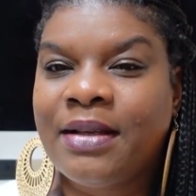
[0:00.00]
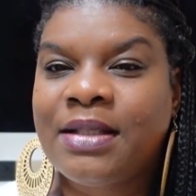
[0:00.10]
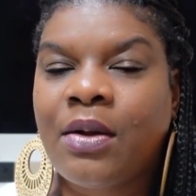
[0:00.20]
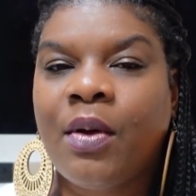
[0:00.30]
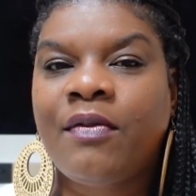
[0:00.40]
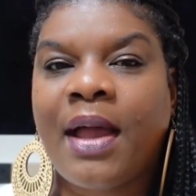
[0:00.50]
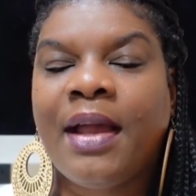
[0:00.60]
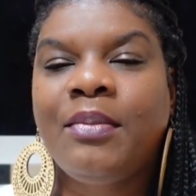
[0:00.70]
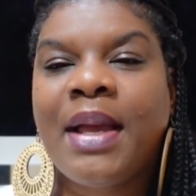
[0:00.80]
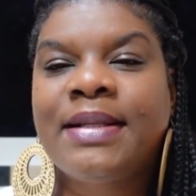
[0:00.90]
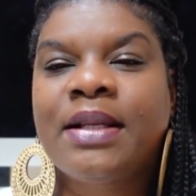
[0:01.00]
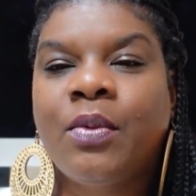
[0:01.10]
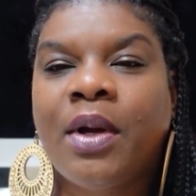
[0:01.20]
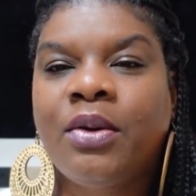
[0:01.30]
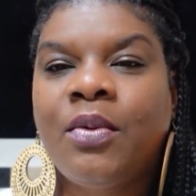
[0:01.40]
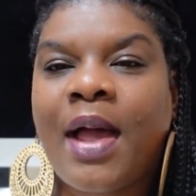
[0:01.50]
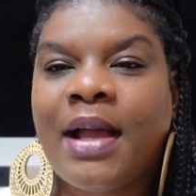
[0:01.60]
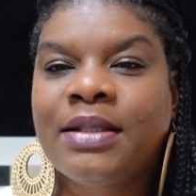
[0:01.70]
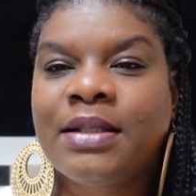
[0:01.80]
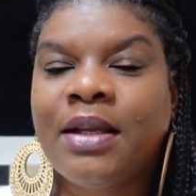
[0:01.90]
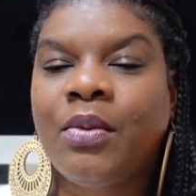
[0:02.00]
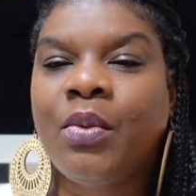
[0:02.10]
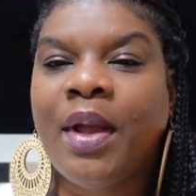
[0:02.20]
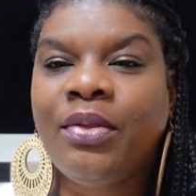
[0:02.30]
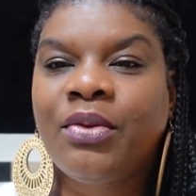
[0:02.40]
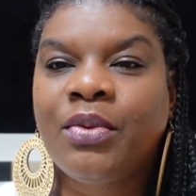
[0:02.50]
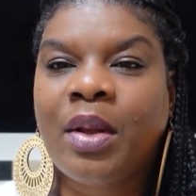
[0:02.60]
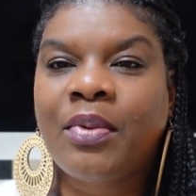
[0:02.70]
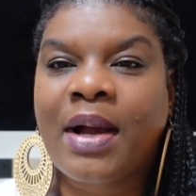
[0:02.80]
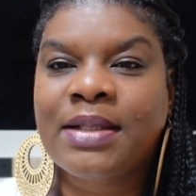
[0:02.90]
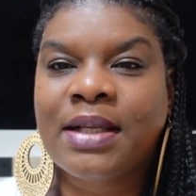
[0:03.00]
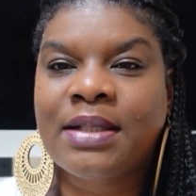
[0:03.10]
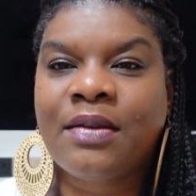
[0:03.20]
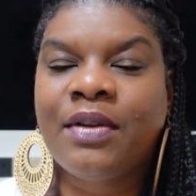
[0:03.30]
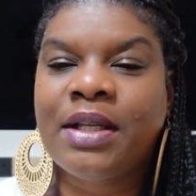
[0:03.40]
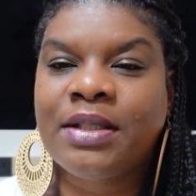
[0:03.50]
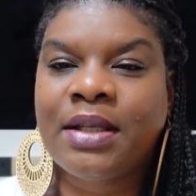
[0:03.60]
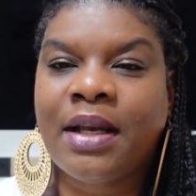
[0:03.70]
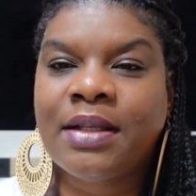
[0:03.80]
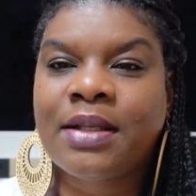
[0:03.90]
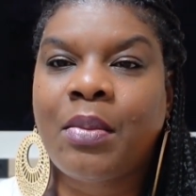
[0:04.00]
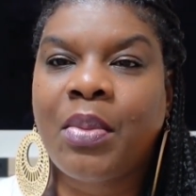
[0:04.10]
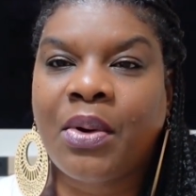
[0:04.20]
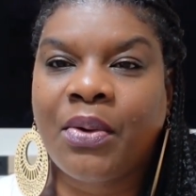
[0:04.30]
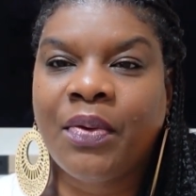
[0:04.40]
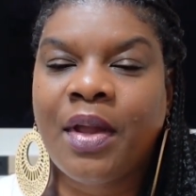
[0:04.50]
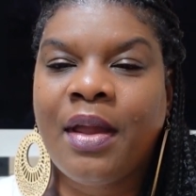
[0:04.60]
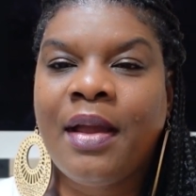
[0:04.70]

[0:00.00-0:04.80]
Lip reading: So if I had met someone who actually went through the process of initiating to both,